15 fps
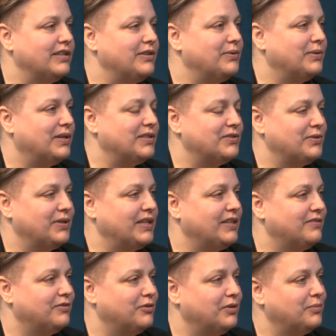you also get a
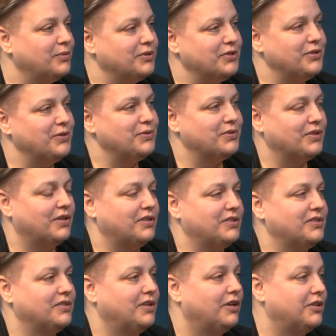phone number to use our
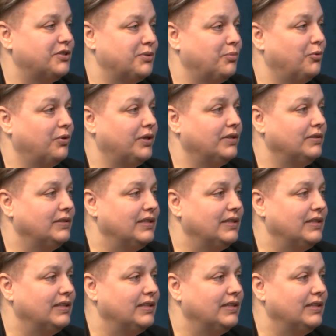our support.